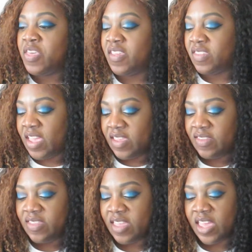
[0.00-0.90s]
This
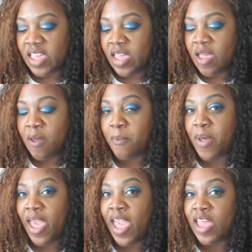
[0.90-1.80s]
is the
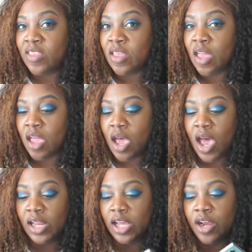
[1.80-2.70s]
pen
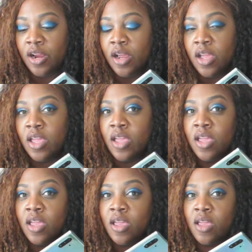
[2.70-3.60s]
color
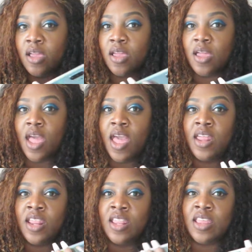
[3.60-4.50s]

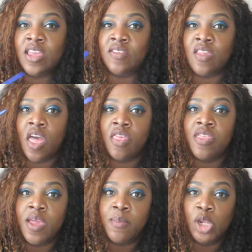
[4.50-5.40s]
and it is
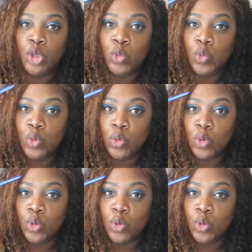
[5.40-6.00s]
the blue.